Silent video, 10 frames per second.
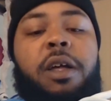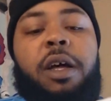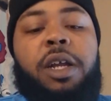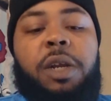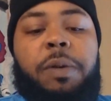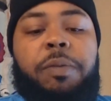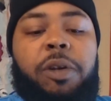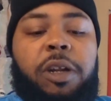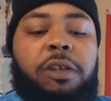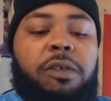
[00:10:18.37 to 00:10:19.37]
I should be
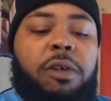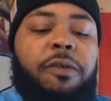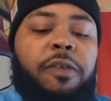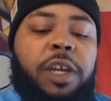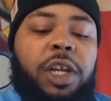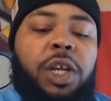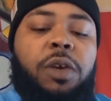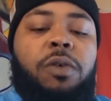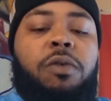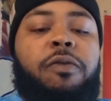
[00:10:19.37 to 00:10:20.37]
putting these on feet
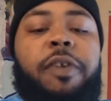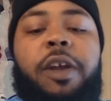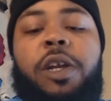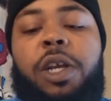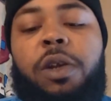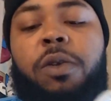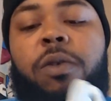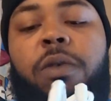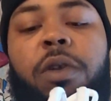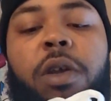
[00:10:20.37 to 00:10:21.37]
soon, very
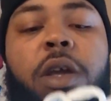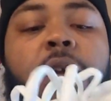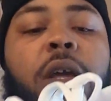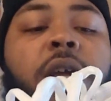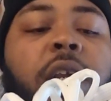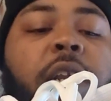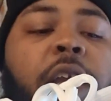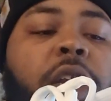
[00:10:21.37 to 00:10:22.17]
soon. Stay